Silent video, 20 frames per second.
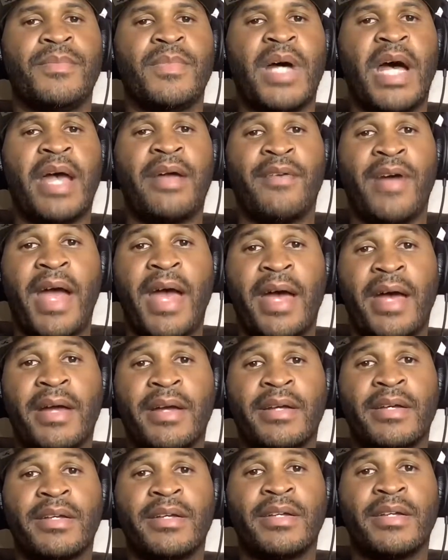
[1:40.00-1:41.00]

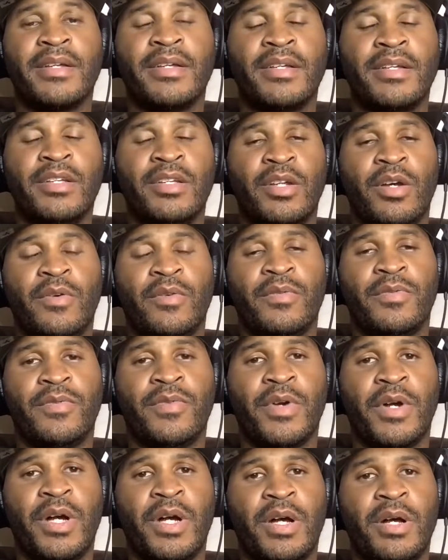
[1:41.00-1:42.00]
Iraq.
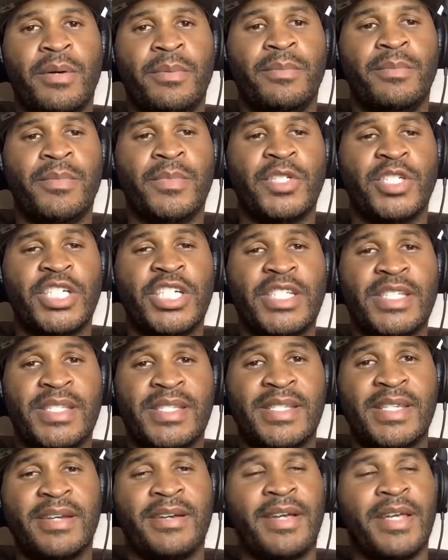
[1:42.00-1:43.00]
From she's a
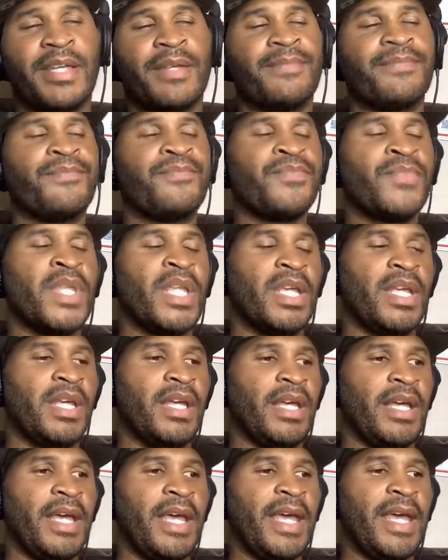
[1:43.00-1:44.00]
Syrian,
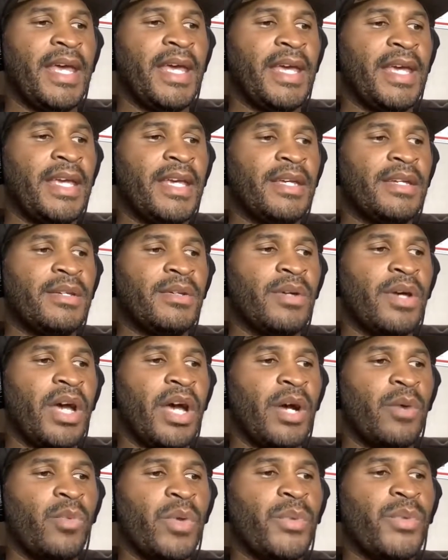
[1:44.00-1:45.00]
and
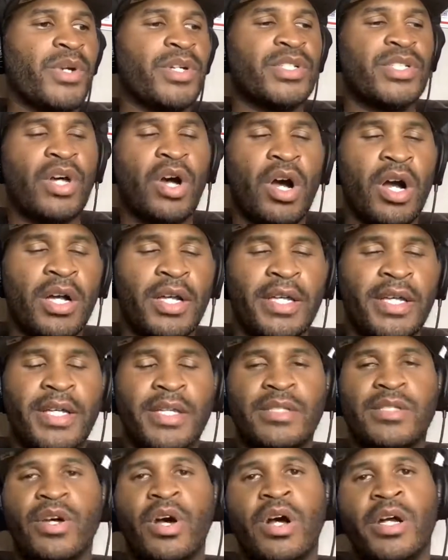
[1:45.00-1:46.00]
we were
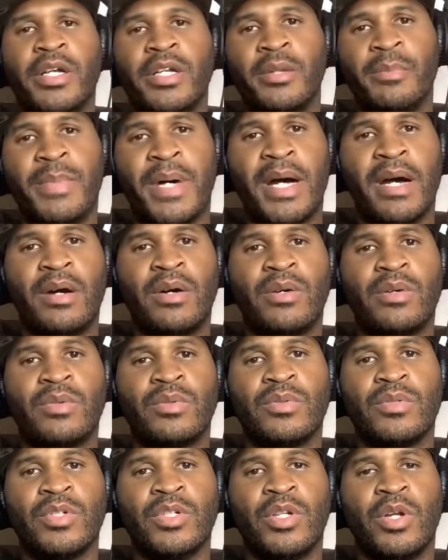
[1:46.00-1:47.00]
talking about
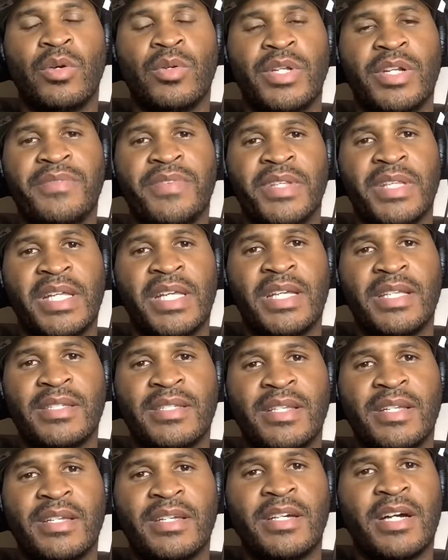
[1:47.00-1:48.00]
different things
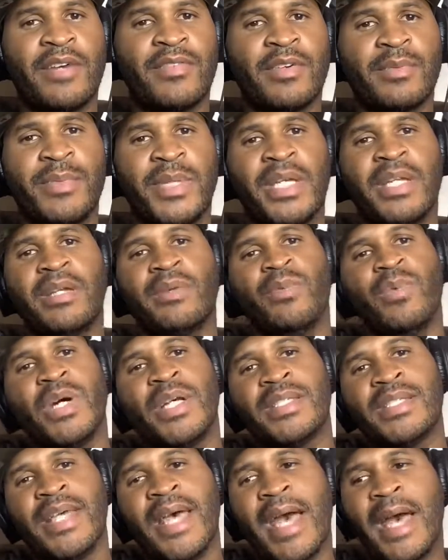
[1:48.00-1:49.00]
in government and
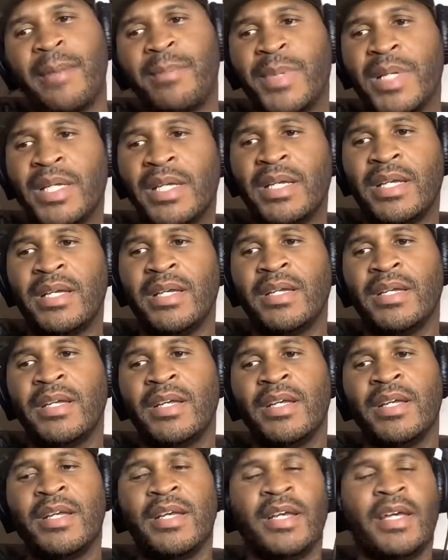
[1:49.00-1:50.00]
what's happening
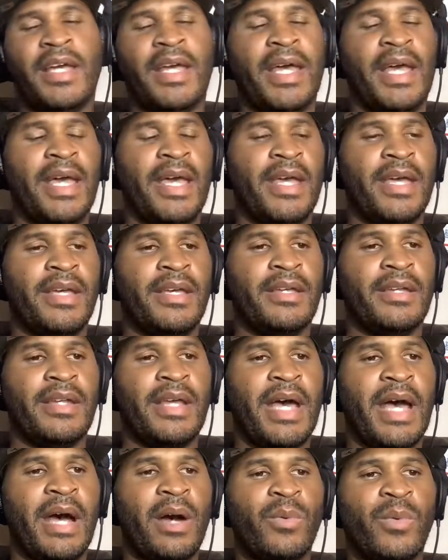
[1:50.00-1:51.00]
and
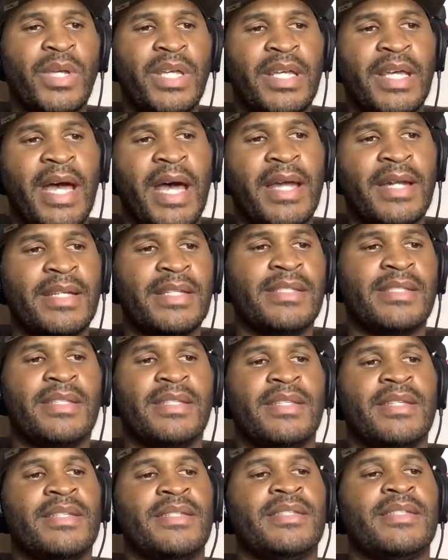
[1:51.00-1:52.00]
how we got into
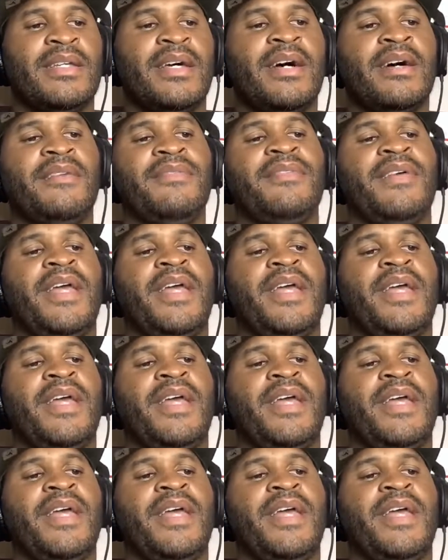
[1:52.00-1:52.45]
this stuff.